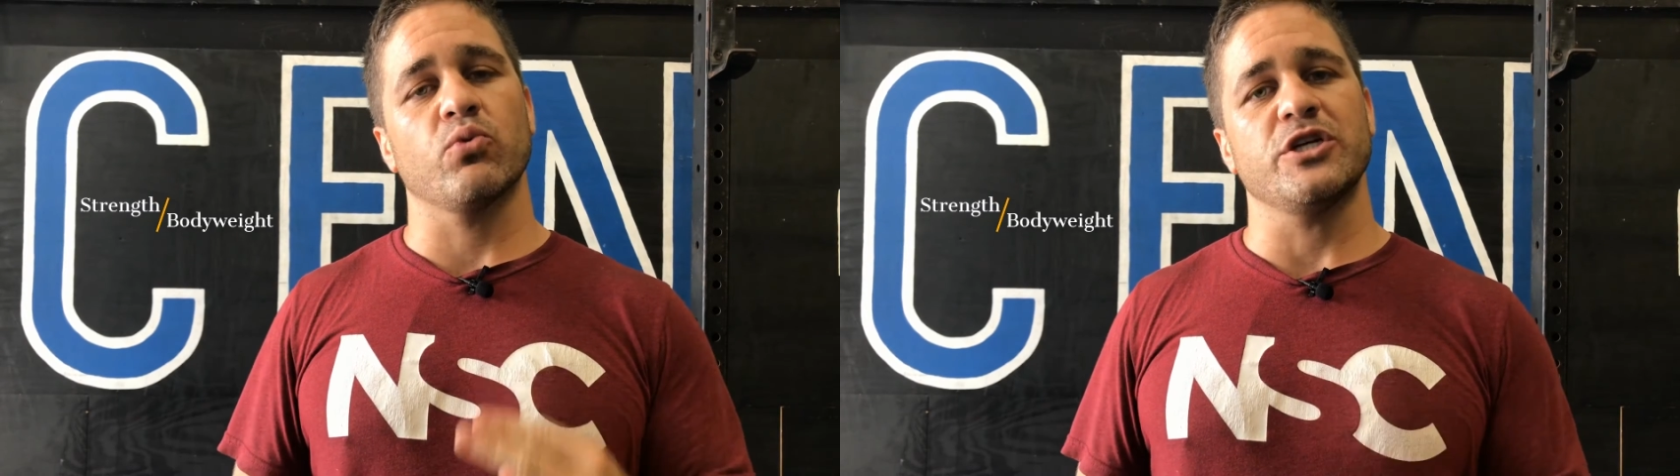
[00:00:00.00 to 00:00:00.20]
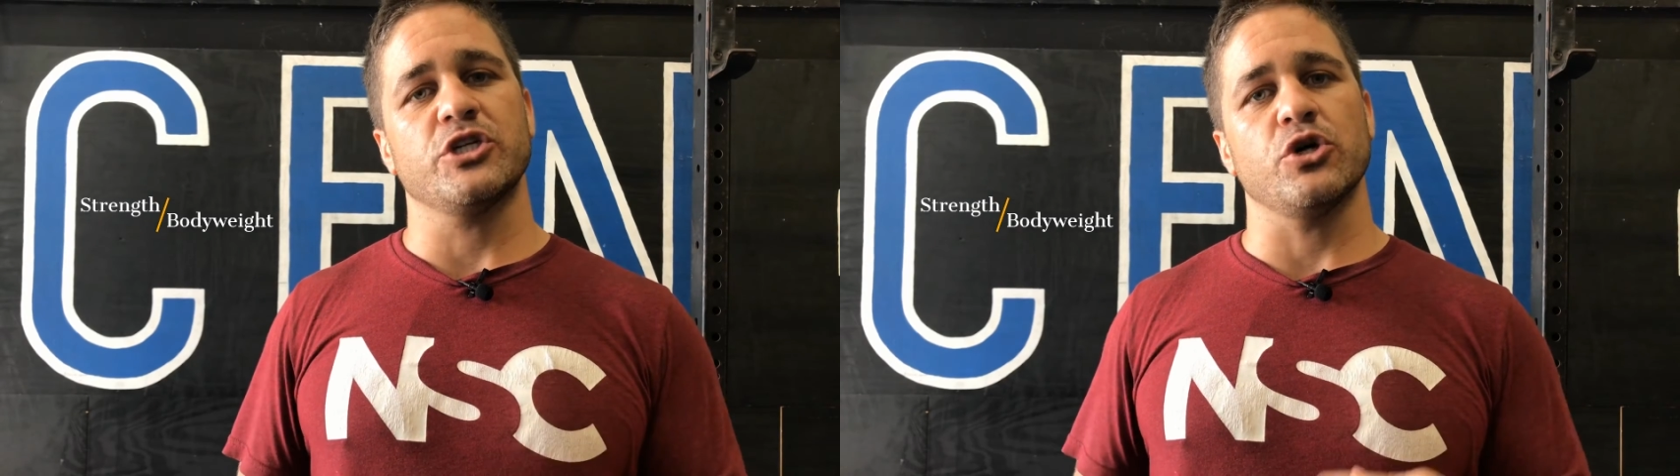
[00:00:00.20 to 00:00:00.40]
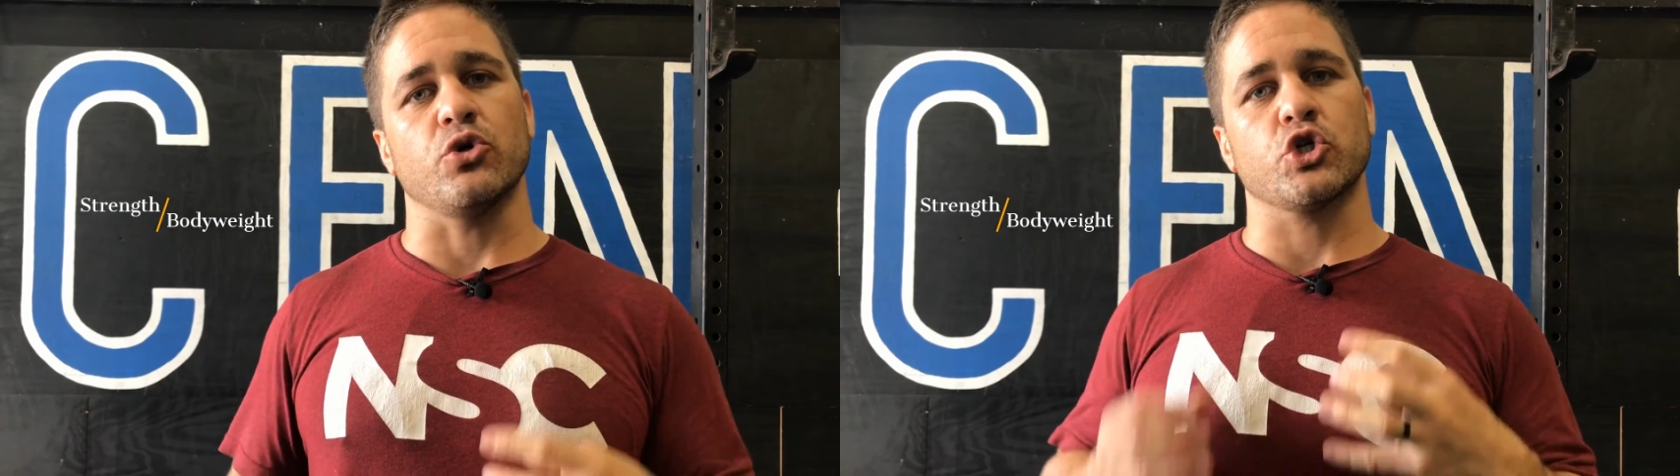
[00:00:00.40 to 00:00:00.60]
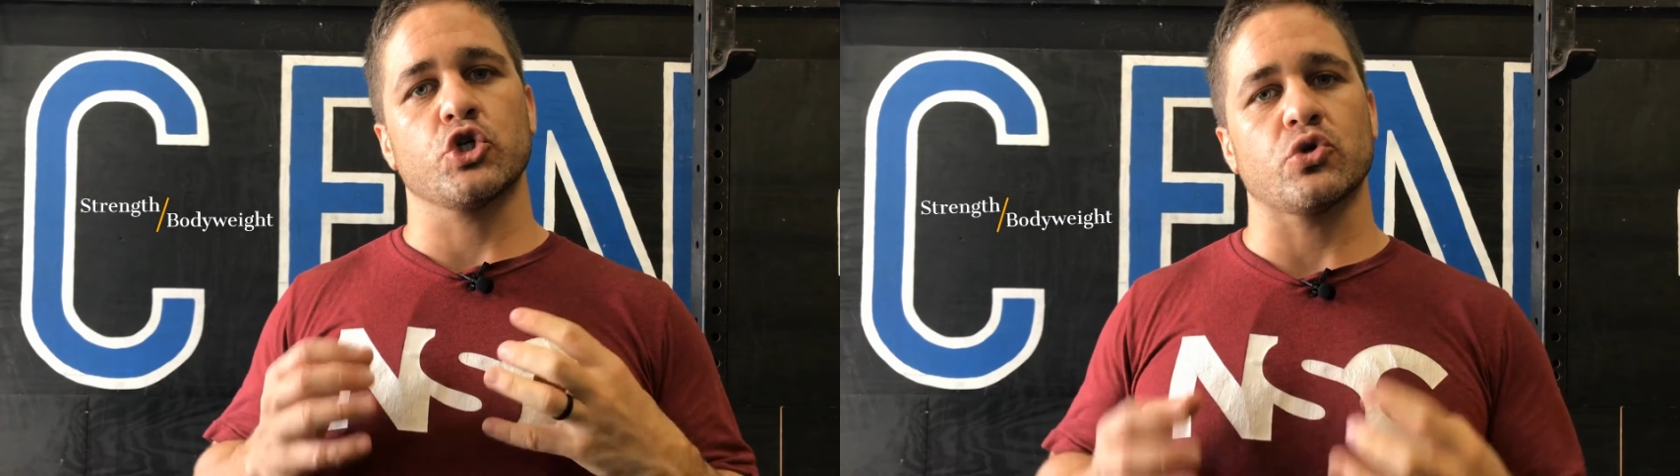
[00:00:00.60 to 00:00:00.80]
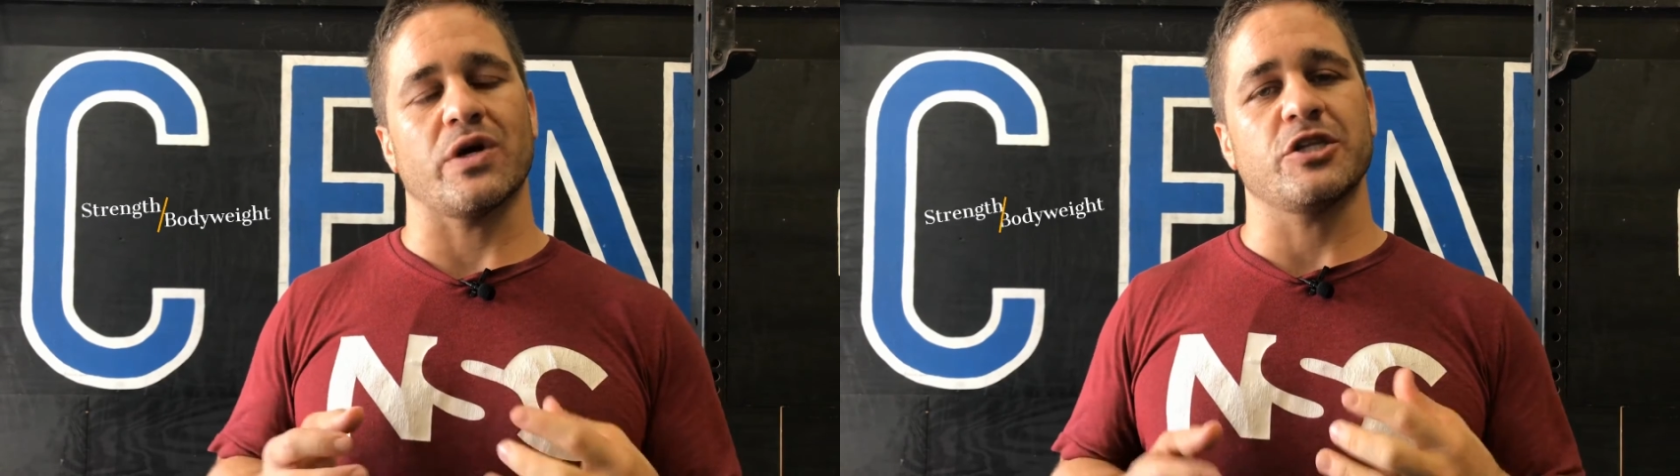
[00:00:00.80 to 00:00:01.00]
ratio
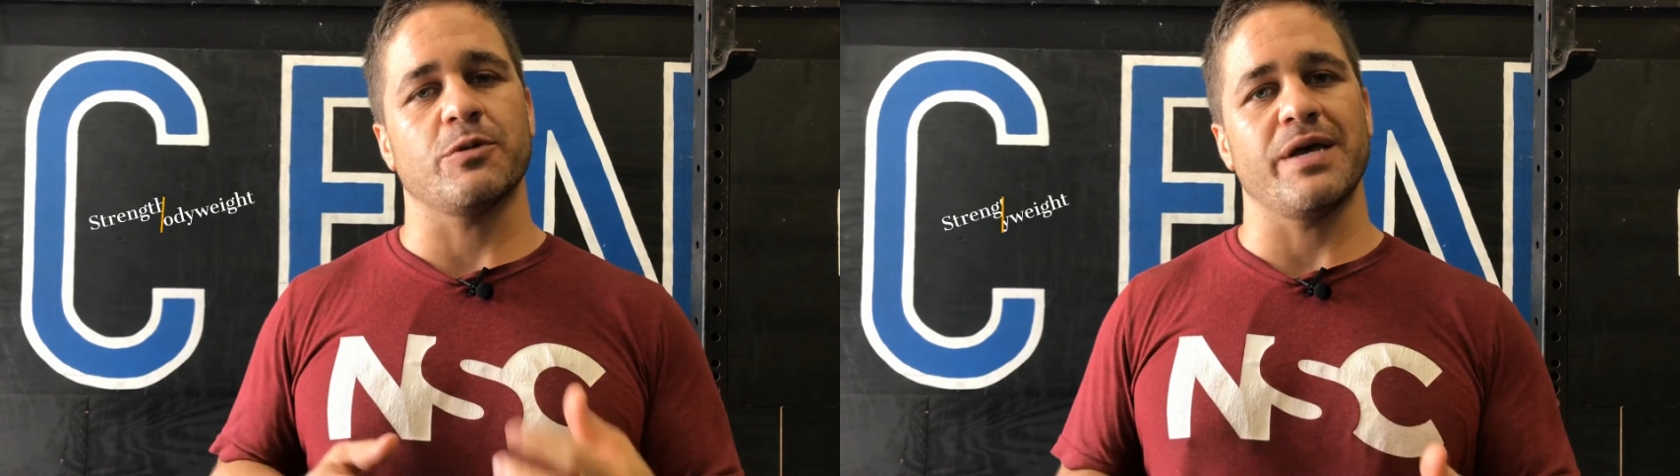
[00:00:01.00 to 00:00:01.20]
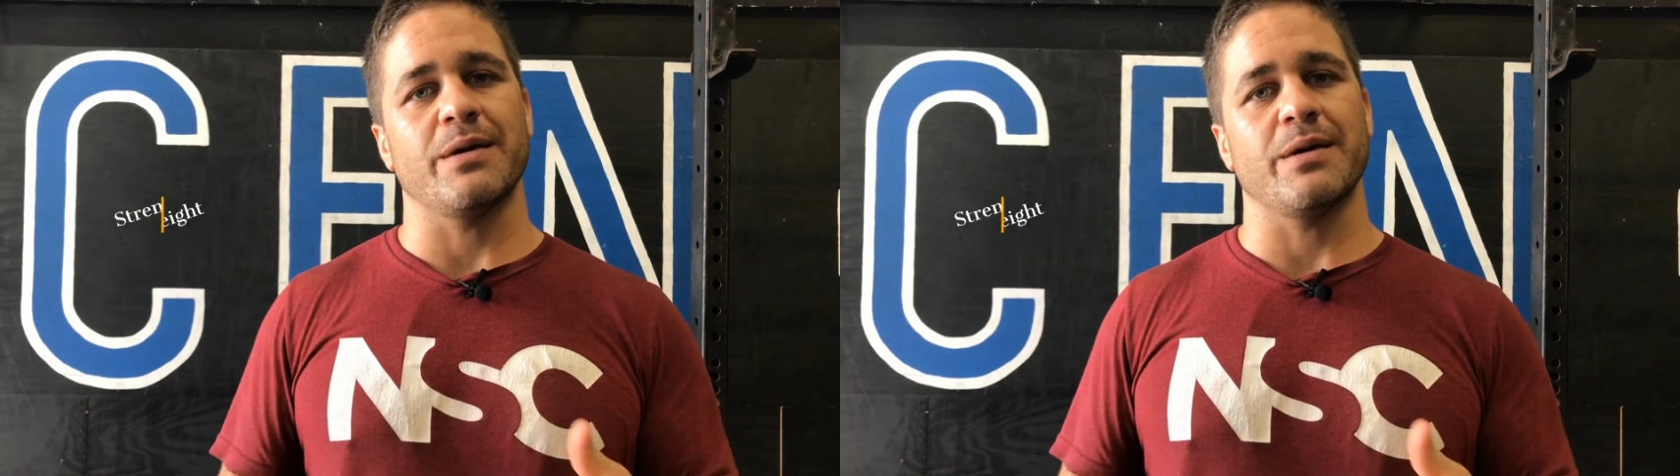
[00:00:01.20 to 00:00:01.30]
strength to be